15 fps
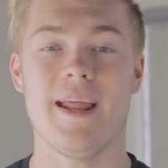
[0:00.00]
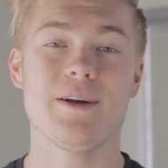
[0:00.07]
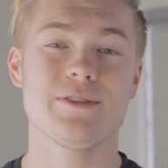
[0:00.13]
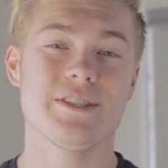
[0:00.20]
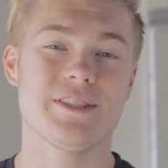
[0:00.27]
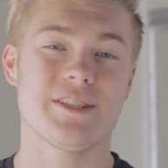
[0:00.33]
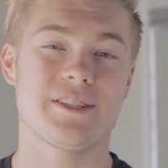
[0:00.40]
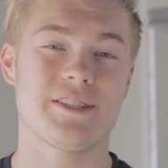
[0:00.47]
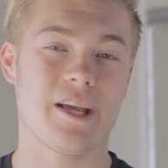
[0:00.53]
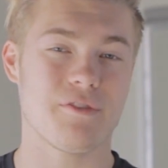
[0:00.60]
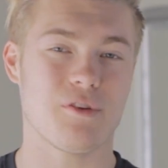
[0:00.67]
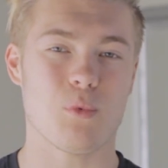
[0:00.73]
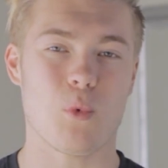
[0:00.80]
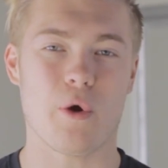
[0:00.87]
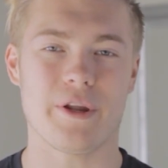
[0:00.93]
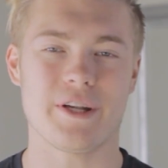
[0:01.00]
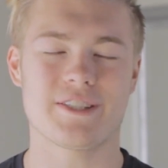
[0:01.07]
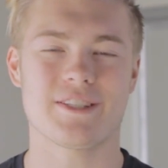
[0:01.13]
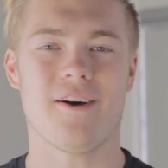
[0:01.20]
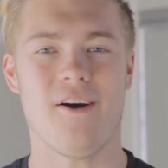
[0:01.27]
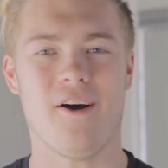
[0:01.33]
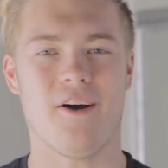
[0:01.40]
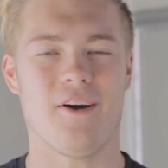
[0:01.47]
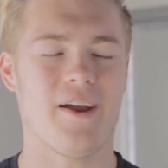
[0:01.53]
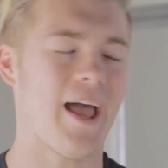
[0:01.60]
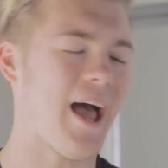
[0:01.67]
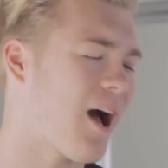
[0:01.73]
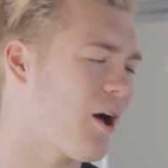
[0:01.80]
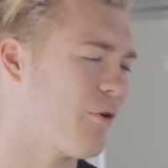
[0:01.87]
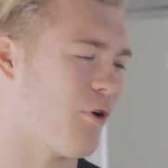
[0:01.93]
Now, since the safety warnings are
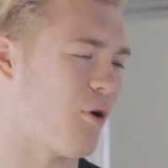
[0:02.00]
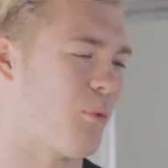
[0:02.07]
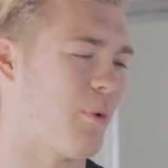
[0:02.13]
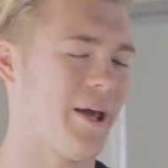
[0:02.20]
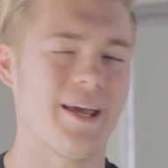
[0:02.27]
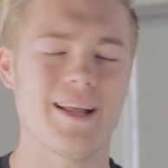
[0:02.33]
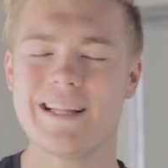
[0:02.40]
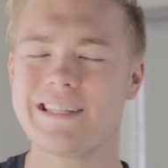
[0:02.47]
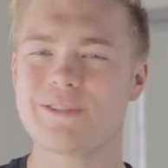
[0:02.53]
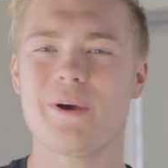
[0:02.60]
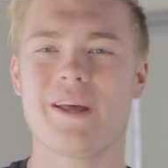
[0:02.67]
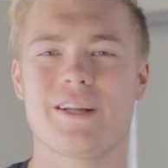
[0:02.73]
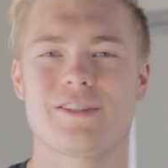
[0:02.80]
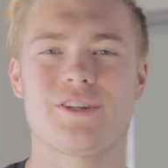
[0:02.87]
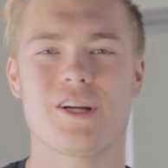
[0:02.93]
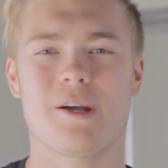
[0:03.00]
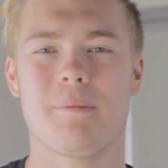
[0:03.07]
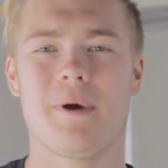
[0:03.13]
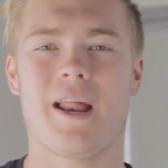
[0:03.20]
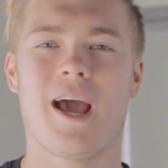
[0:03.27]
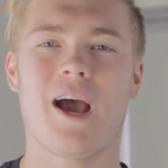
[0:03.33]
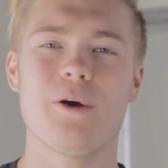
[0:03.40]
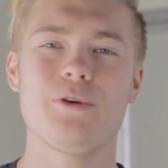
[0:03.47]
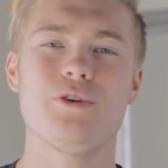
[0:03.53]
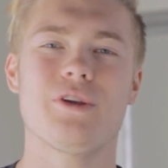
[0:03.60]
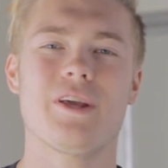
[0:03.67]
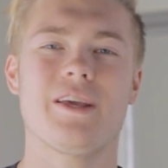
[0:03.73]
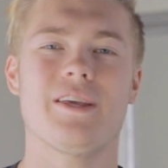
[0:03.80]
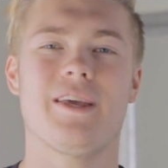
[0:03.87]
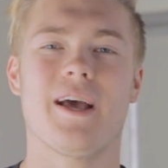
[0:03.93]
out of our way, let's go ahead and talk about how you
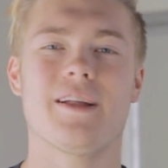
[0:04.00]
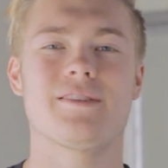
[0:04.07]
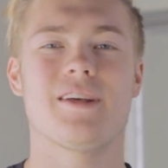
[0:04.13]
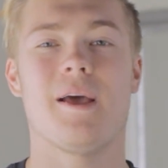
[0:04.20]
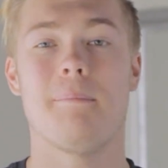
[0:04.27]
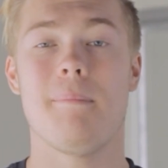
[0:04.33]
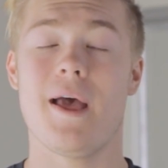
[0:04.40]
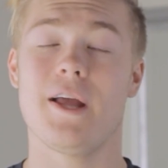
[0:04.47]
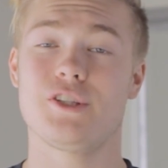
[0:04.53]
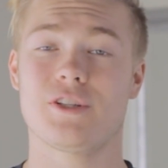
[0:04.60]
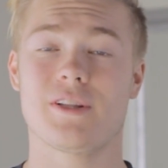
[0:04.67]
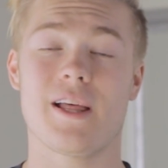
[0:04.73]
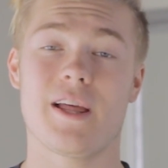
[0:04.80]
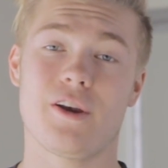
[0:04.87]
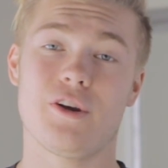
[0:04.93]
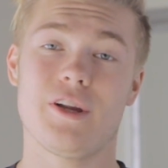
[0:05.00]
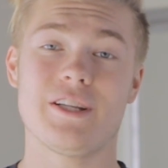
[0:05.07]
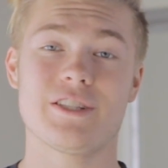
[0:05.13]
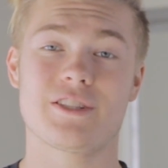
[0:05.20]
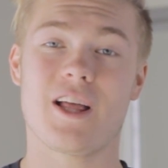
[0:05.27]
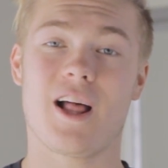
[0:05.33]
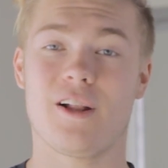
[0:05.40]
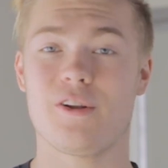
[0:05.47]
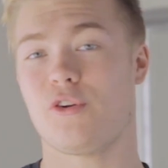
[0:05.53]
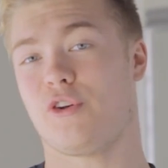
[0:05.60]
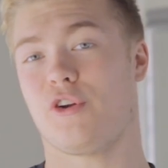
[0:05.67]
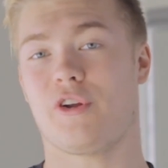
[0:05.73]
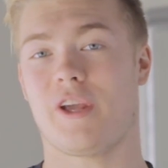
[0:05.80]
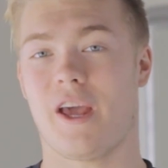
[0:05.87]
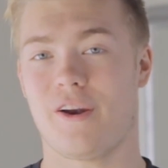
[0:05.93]
can get Magic Lantern installed
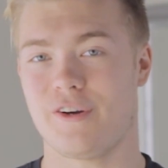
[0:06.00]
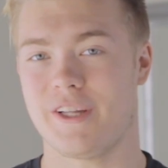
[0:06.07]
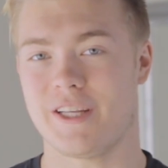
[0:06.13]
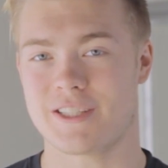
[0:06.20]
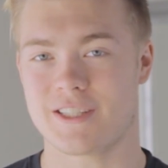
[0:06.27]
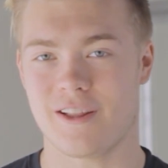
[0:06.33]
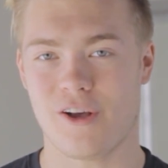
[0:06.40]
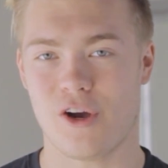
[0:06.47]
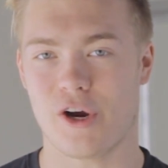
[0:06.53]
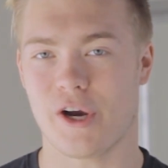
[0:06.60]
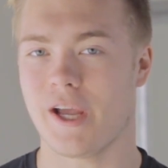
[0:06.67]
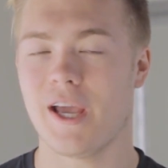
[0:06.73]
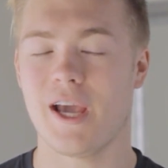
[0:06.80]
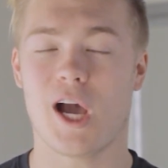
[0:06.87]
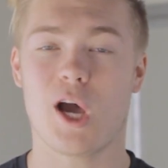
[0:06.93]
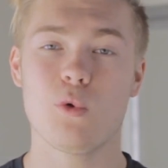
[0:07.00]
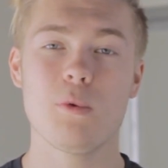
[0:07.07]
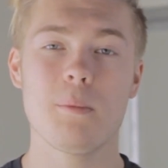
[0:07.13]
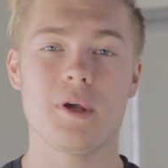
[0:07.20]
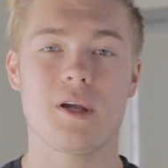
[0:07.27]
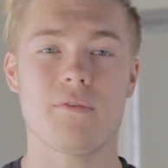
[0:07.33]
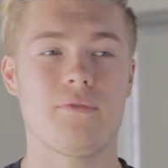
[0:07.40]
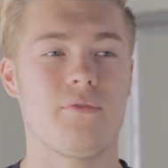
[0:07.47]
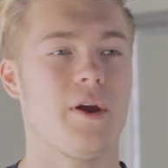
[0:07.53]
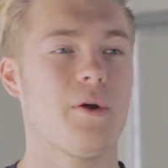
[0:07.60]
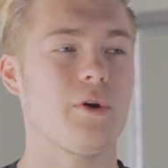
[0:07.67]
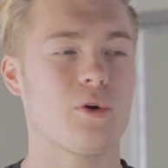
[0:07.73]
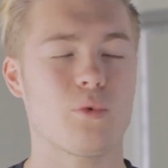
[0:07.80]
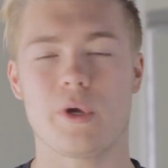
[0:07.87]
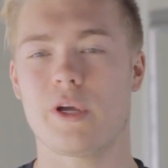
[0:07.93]
on your Canon DSLR. I will make a
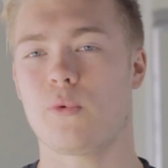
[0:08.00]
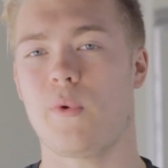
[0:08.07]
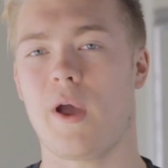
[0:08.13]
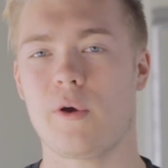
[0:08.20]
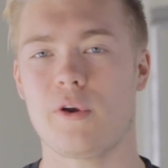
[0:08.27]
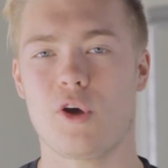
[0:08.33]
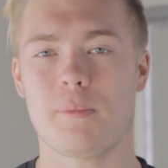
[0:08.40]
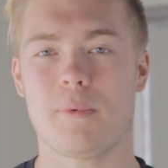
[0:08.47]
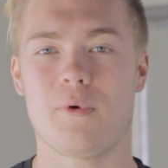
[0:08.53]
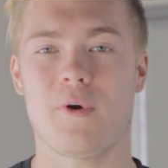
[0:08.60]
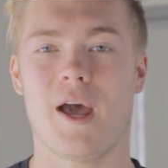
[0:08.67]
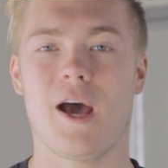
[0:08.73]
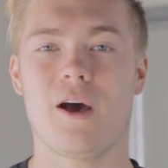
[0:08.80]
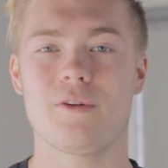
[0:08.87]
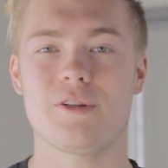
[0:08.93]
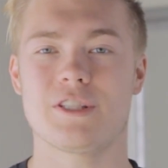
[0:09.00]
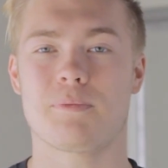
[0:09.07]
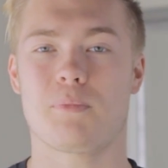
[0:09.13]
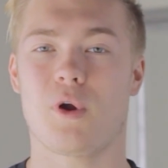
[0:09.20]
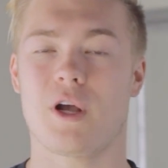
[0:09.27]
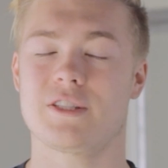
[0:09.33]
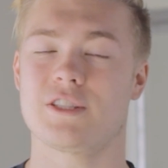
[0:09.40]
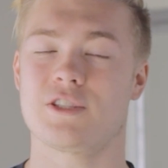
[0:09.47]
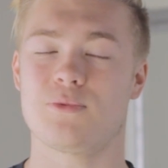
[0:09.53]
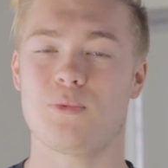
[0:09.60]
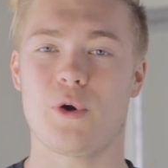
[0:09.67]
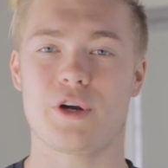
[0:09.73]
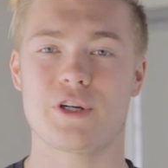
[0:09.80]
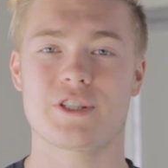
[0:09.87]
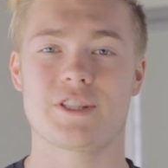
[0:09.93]
very quick roundup of how this process
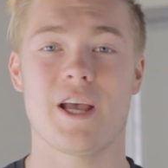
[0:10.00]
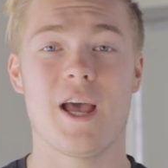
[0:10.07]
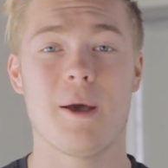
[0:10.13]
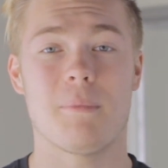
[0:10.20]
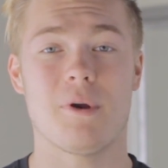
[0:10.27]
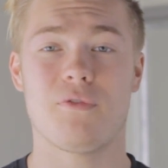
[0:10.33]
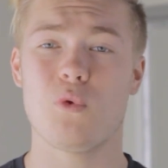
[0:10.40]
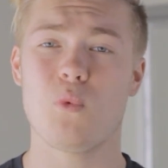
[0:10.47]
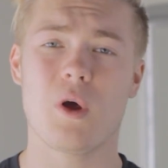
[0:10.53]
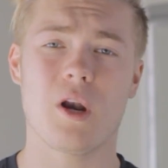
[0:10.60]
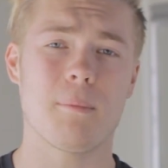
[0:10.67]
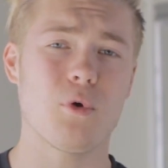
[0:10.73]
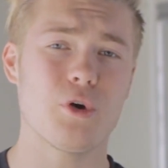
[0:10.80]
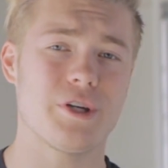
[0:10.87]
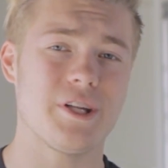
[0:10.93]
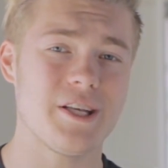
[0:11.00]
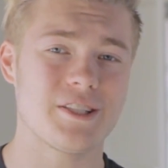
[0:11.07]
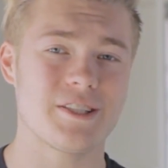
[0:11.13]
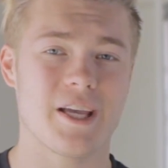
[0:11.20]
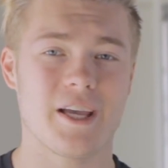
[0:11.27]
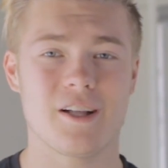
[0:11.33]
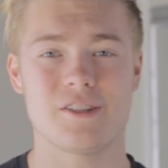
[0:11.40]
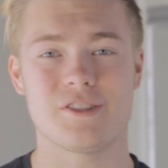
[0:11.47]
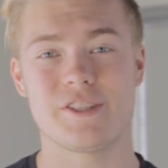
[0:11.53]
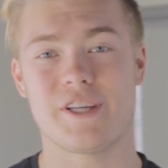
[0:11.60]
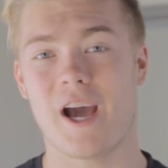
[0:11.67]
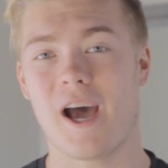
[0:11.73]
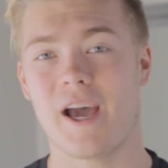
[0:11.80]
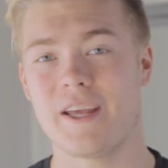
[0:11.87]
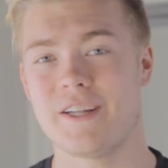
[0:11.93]
works, but if you want a more detailed
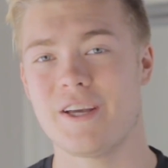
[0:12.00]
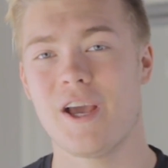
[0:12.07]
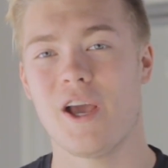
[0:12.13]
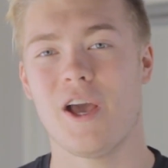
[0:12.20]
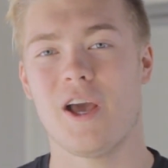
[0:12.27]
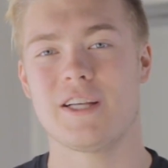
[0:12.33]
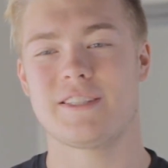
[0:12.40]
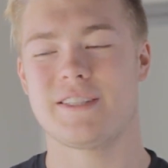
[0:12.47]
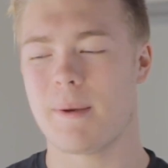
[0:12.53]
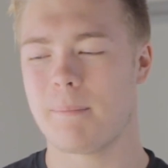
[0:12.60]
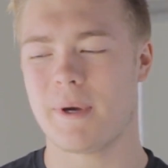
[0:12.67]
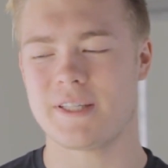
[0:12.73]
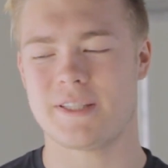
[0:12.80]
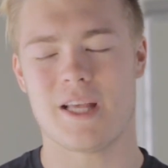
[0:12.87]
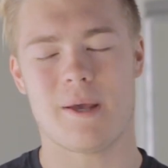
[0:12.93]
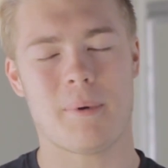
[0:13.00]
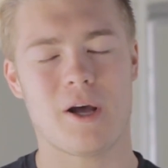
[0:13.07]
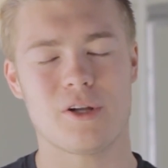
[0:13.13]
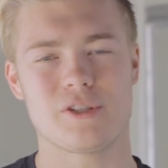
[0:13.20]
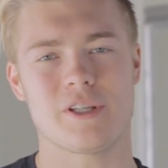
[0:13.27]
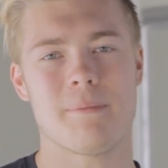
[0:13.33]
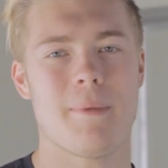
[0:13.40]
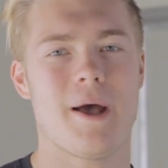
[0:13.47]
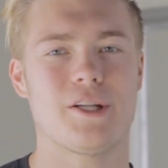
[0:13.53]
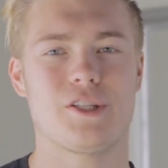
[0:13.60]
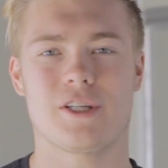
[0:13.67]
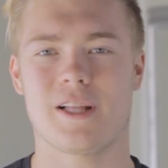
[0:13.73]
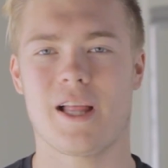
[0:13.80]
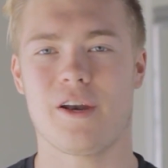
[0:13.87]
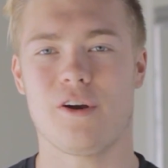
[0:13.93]
guide, step by step how to get
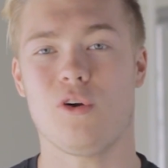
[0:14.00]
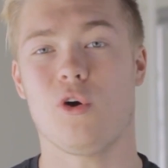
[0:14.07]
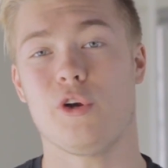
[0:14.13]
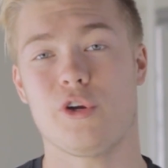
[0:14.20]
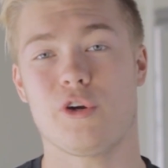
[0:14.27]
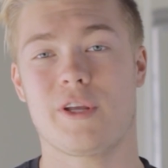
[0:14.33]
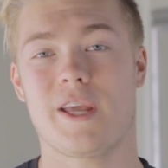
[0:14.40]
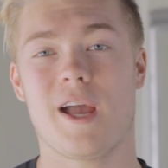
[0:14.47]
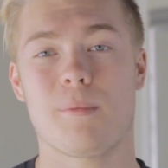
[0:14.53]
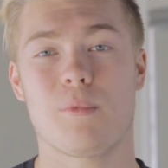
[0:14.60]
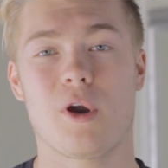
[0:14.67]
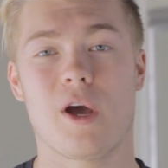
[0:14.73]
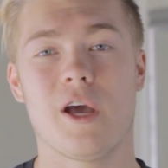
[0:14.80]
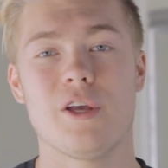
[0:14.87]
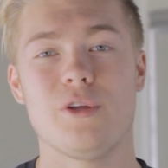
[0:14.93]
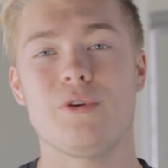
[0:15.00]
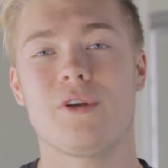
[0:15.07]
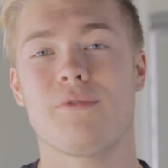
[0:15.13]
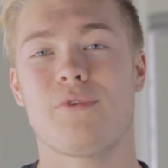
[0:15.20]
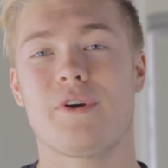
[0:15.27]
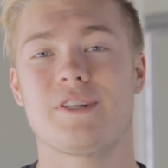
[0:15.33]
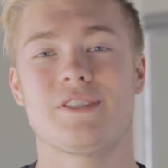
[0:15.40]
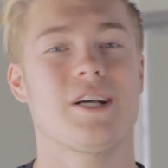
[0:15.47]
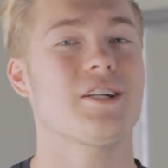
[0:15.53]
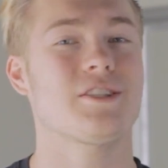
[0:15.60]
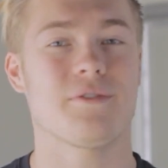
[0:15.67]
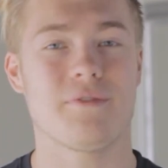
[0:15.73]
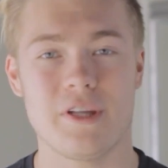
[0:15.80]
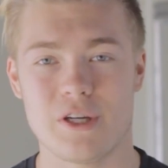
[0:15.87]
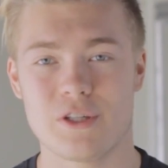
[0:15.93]
Magic Lantern on your camera, you can find
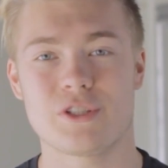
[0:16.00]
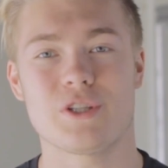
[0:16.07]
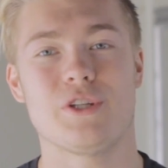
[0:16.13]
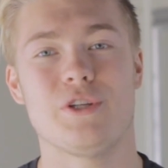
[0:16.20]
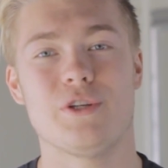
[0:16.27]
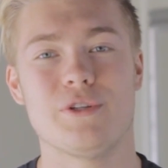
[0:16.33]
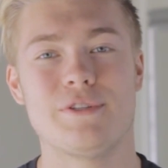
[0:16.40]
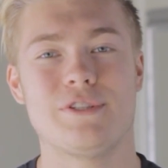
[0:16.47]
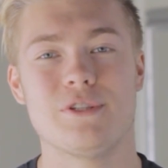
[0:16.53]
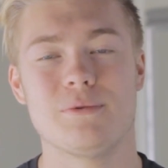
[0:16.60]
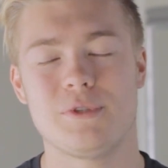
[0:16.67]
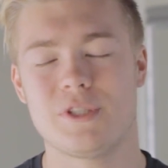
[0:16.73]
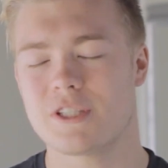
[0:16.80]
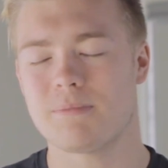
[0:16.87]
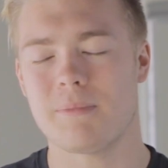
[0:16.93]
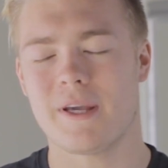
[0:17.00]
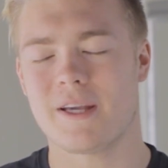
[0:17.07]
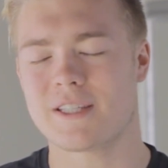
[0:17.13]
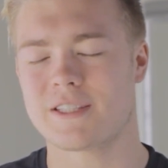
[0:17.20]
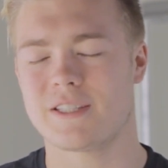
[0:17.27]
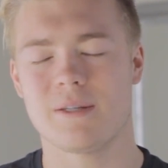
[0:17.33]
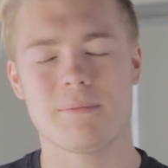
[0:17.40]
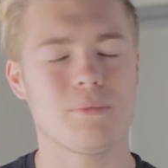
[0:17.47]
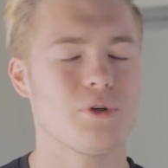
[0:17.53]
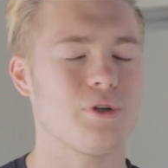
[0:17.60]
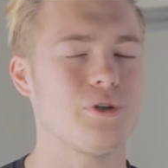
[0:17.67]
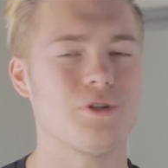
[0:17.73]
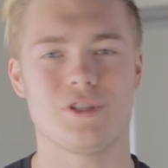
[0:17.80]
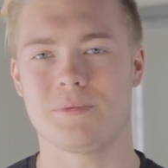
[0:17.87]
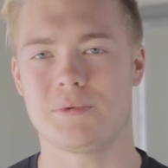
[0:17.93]
tons of videos on YouTube. Just make a simple
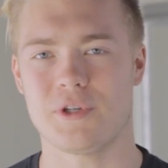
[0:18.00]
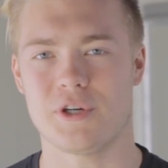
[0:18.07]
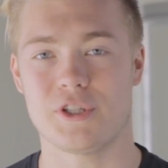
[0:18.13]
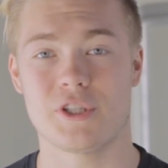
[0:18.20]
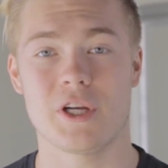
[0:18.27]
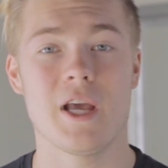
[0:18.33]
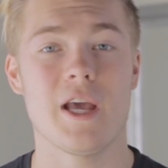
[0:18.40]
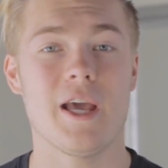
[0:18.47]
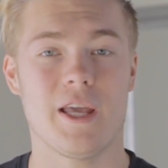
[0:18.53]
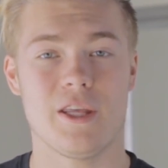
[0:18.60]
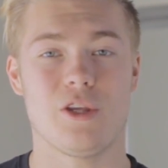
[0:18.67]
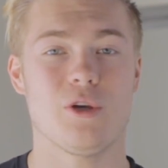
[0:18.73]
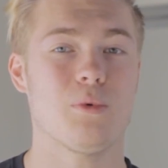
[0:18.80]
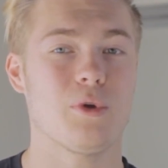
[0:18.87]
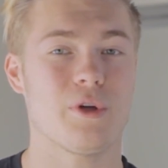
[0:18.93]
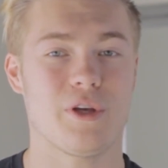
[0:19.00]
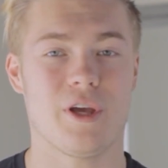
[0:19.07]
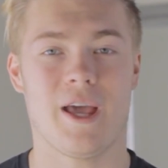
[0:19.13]
YouTube search and you will